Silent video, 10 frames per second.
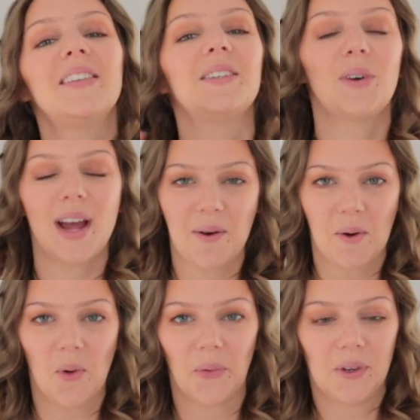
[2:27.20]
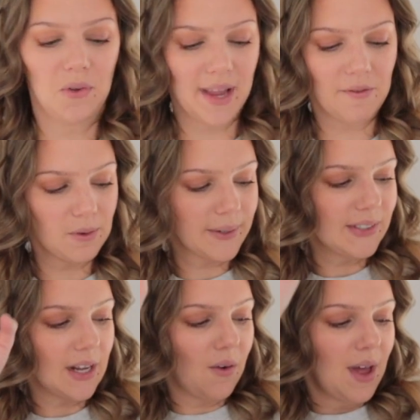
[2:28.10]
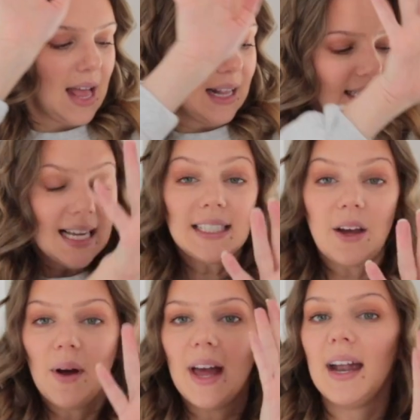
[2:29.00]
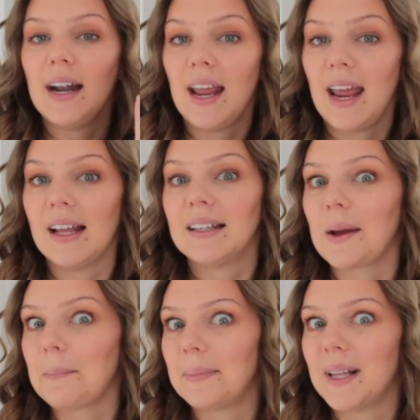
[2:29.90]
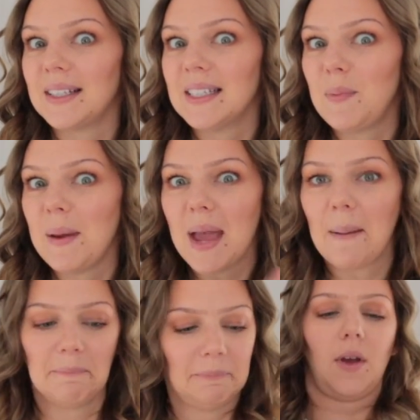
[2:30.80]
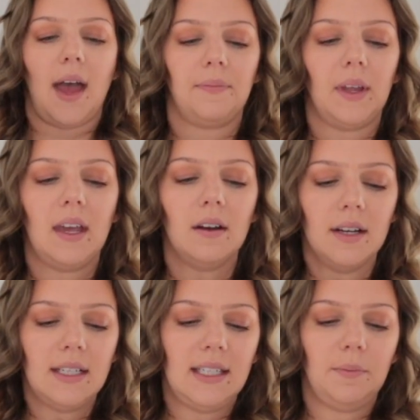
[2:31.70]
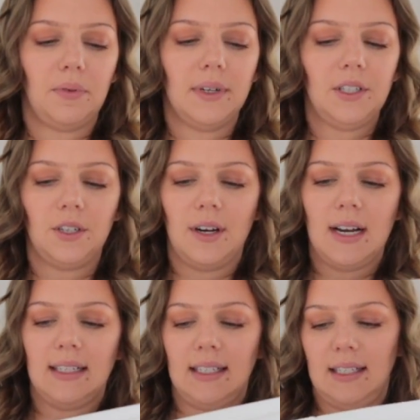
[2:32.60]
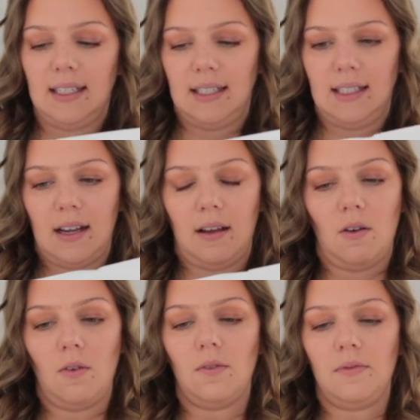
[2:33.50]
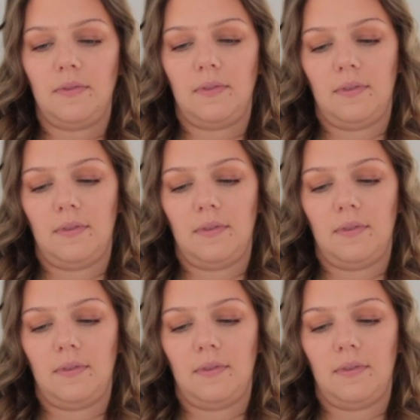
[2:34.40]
to a whole new level. So let's go ahead and plug this baby up. Here is the printer itself.